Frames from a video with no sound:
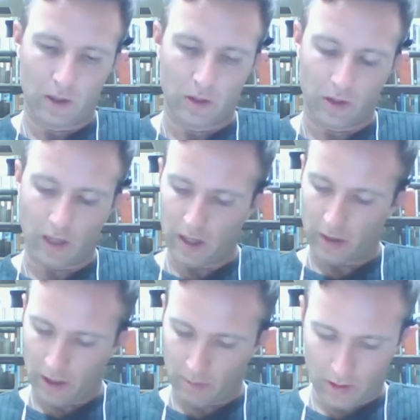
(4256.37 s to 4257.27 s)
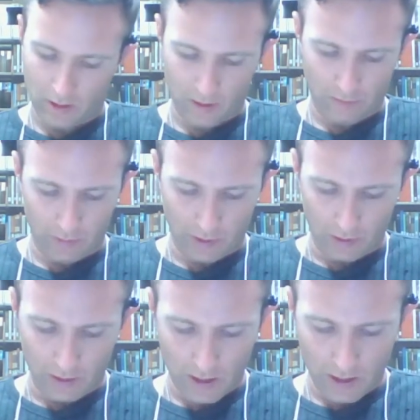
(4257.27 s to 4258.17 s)
So the diagram here,
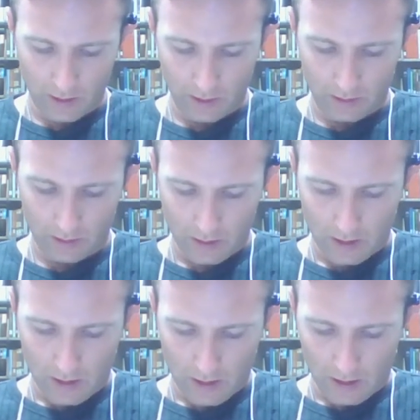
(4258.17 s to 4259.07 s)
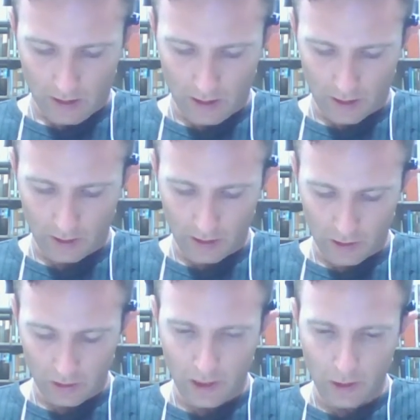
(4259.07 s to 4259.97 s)
figure 9,
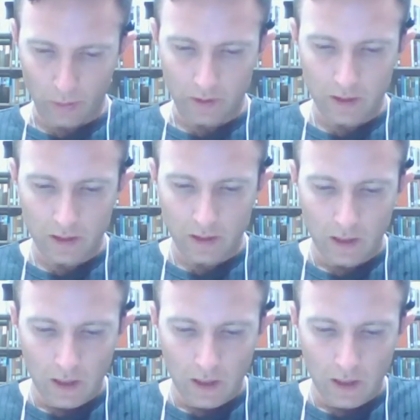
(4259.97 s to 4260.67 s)
connection sequence.